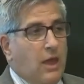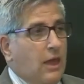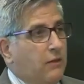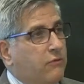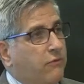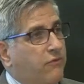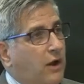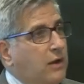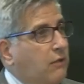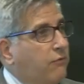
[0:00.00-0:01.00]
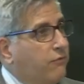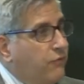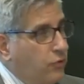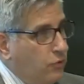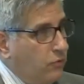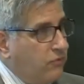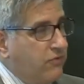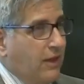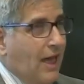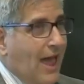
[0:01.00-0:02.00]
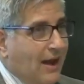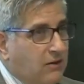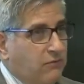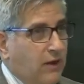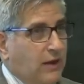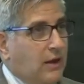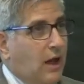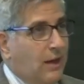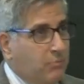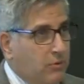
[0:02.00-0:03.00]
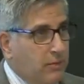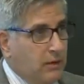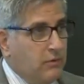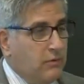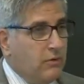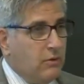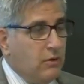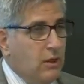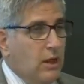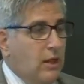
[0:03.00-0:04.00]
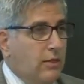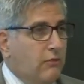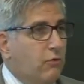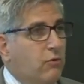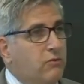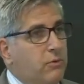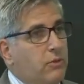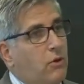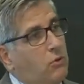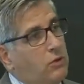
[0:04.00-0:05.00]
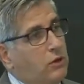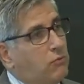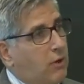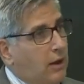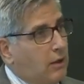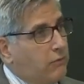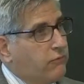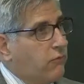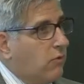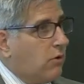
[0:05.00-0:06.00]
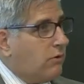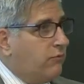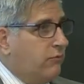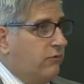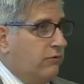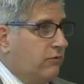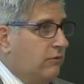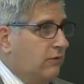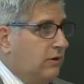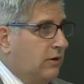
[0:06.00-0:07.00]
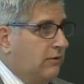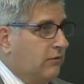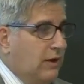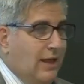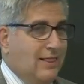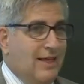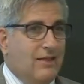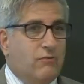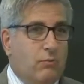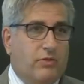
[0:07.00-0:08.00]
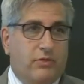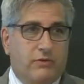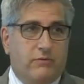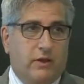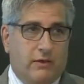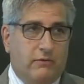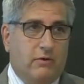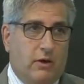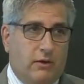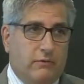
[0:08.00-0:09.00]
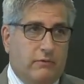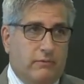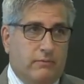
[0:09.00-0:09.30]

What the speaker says: And so finding foods that activate complement, that's always been the holy grail for food sensitivity testing, and that's what this test does.